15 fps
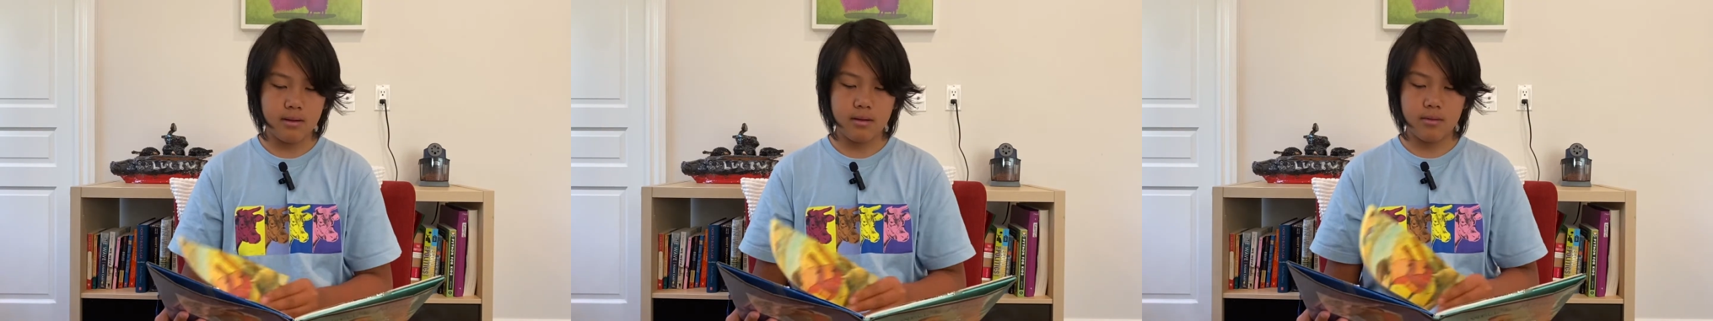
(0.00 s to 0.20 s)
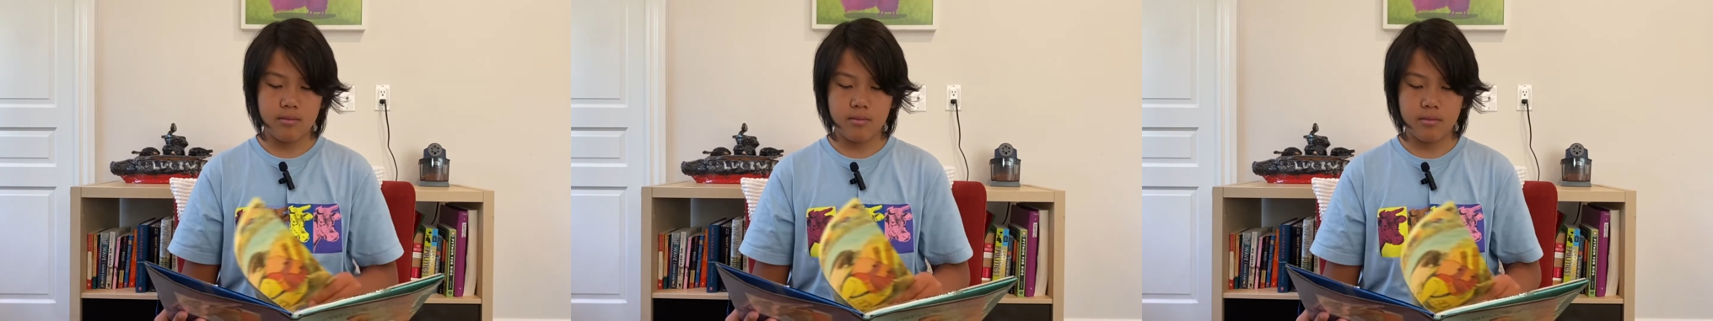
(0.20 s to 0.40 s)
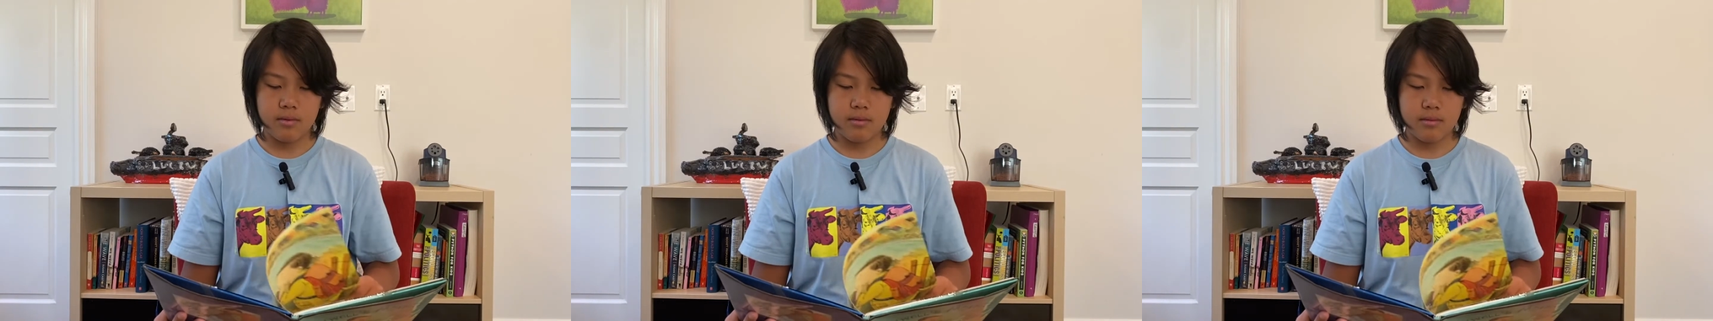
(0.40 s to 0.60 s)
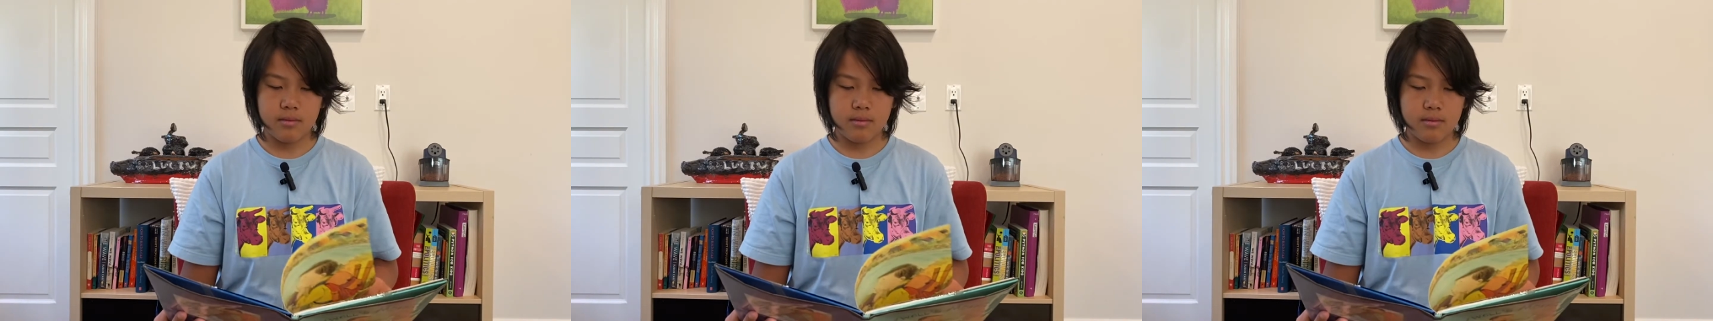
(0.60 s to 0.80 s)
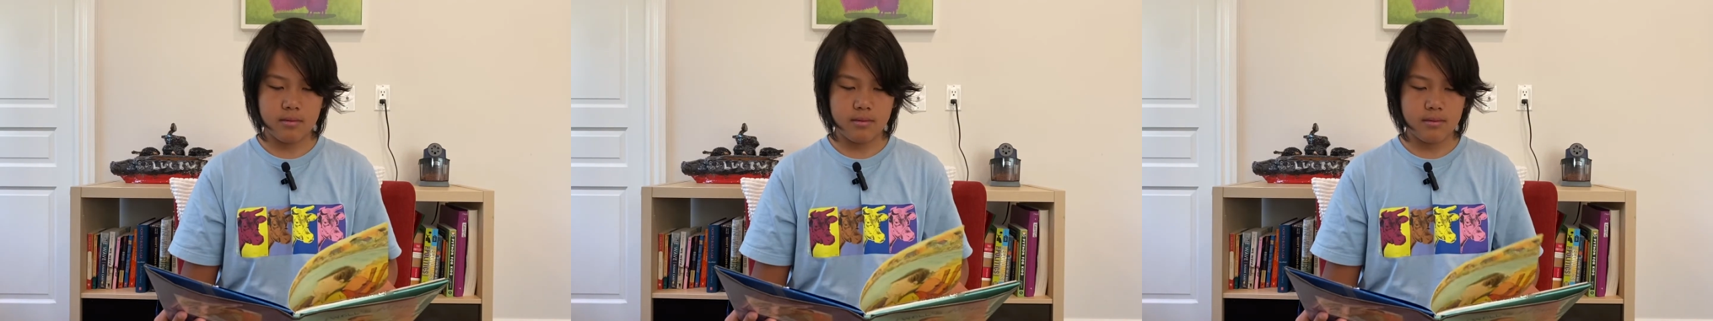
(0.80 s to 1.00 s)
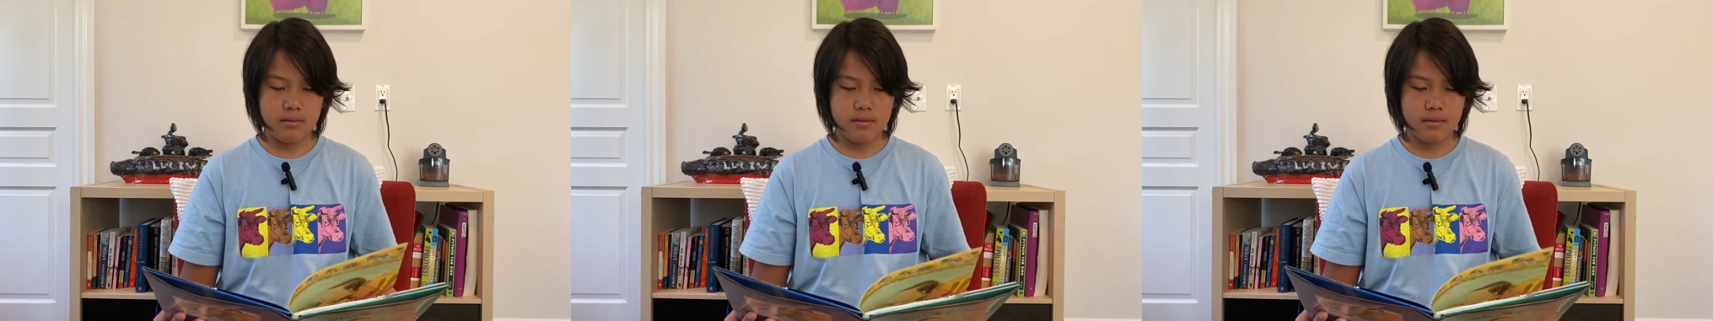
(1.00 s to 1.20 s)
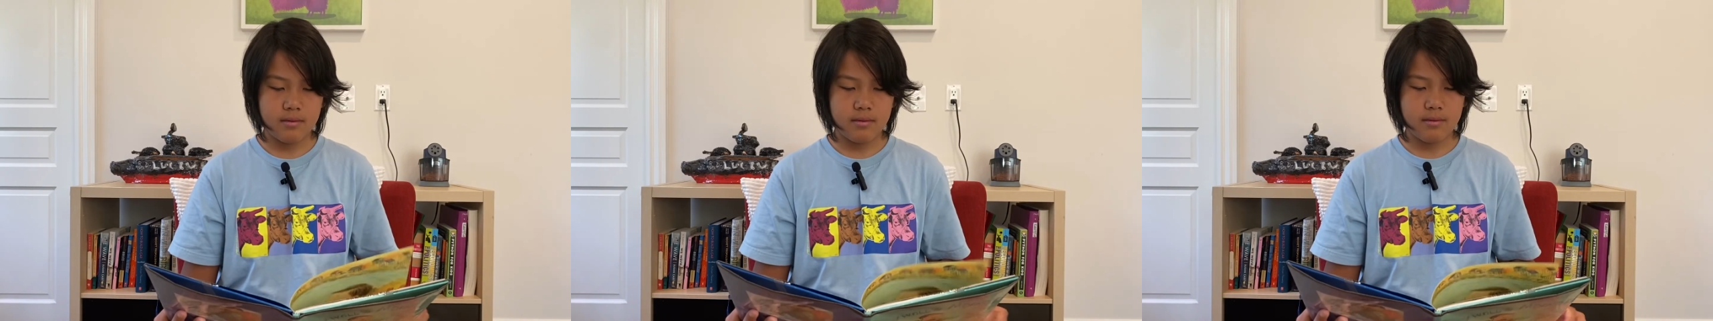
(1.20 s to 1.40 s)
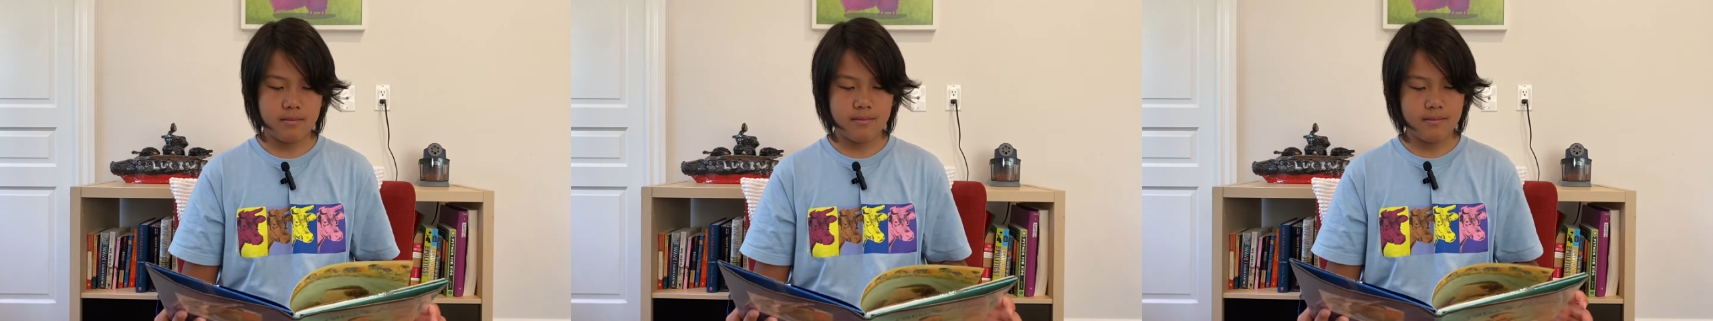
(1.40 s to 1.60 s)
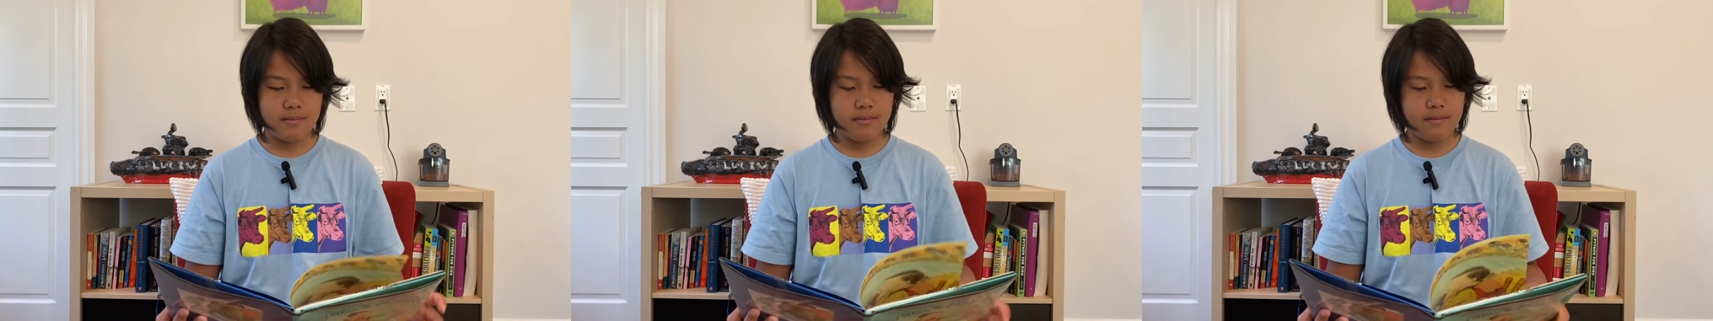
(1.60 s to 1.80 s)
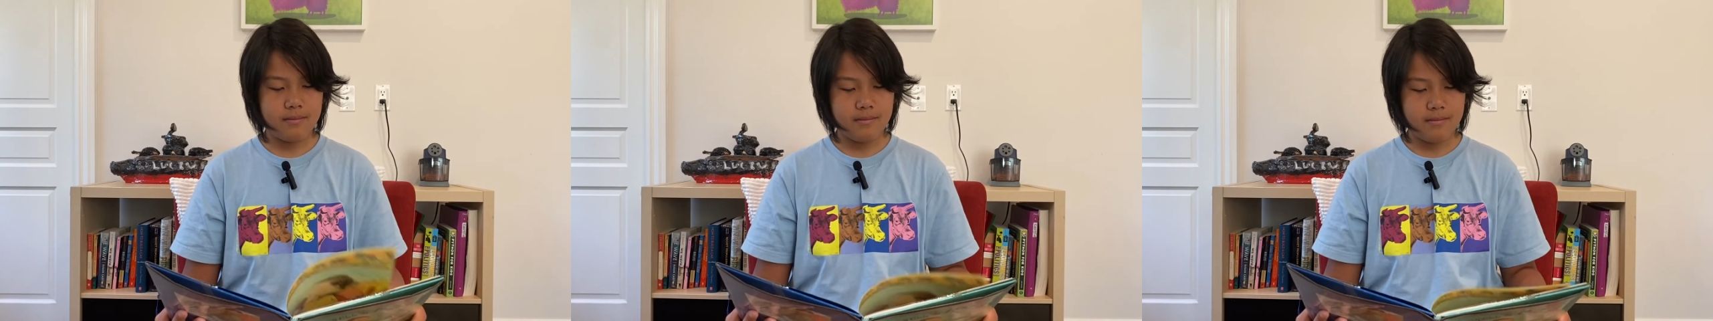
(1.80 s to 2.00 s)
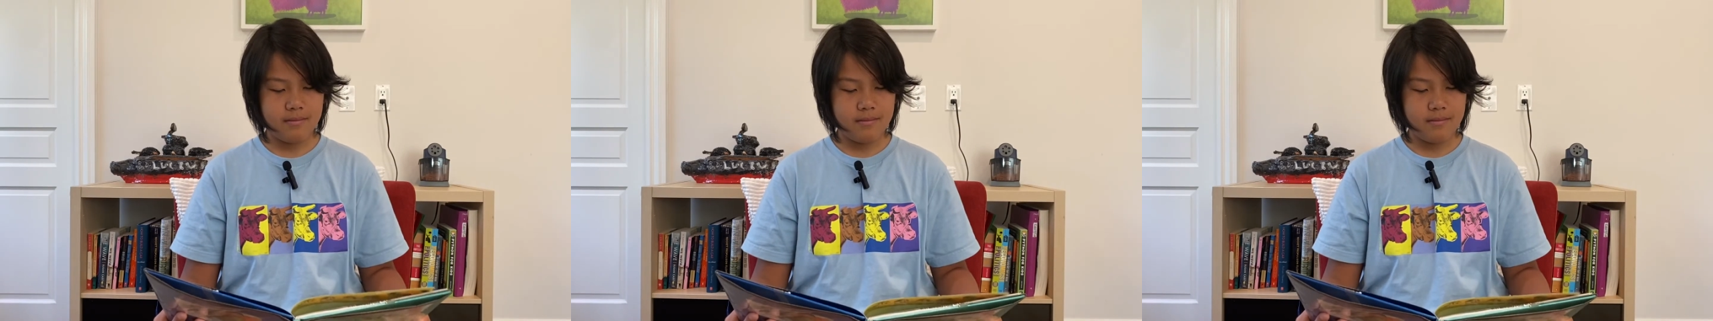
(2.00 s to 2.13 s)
(silence)